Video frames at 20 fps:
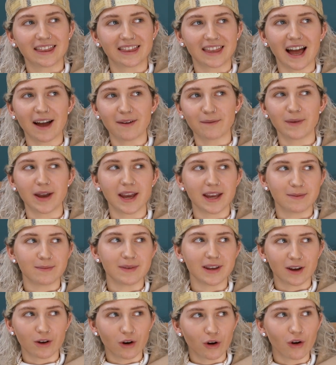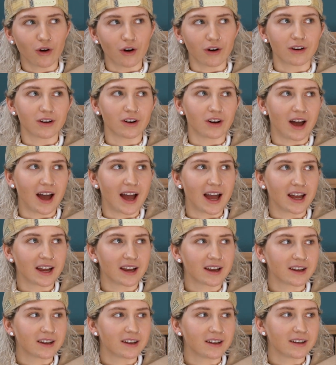that made me clock,
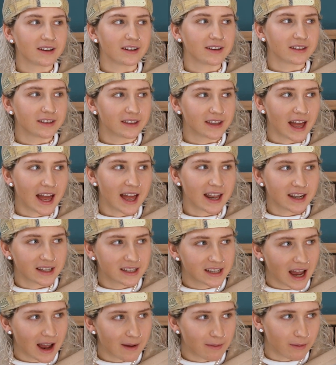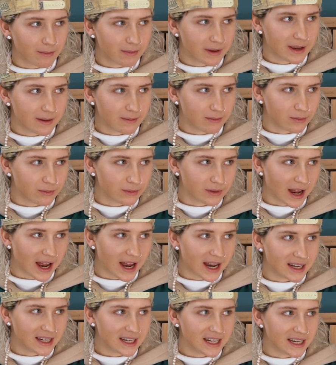like, they're the type of people that
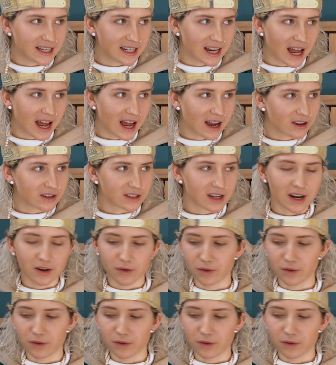I need, like, because